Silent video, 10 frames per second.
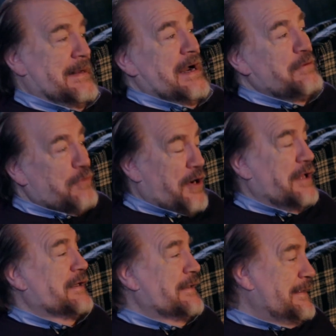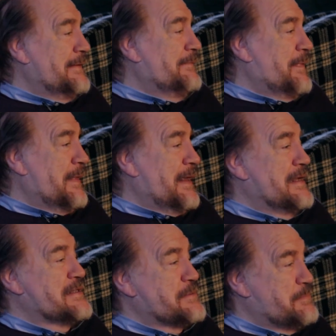ironically,
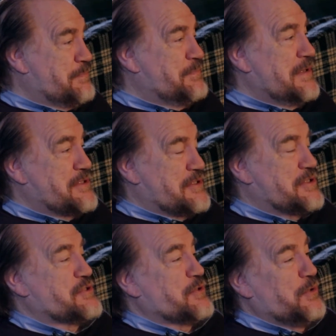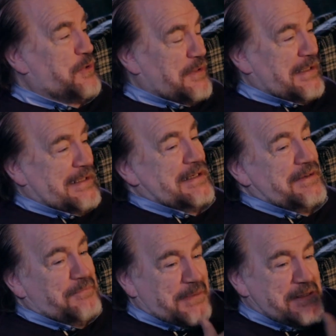it's the score that kind
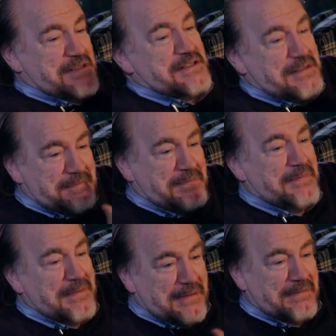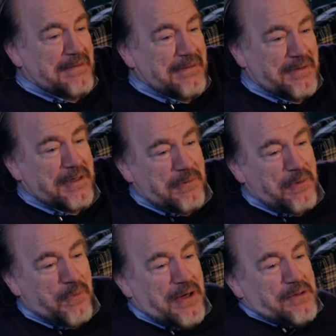of places it incredibly
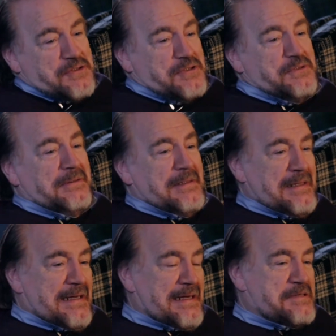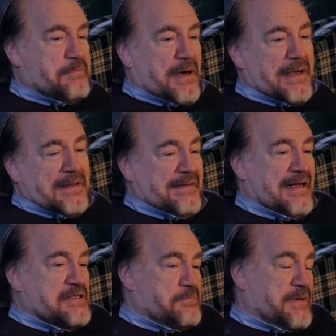well. So that's part of
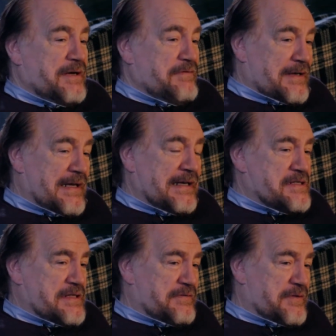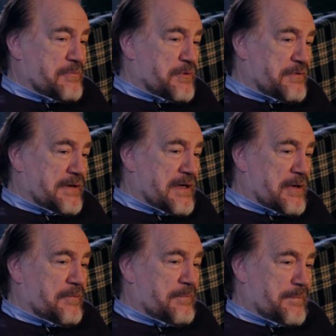the legacy of the movie
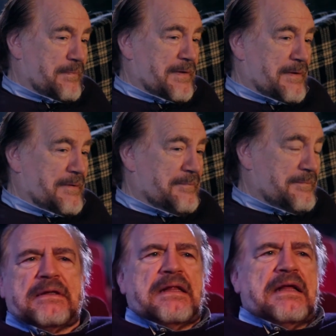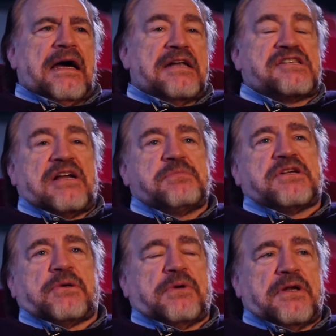now, you know. And
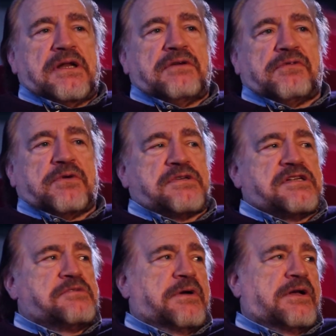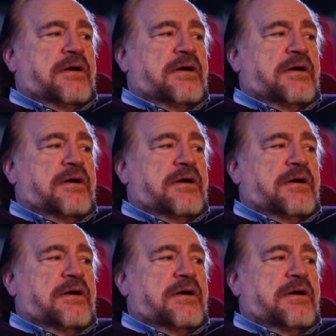subsequently, of course, it's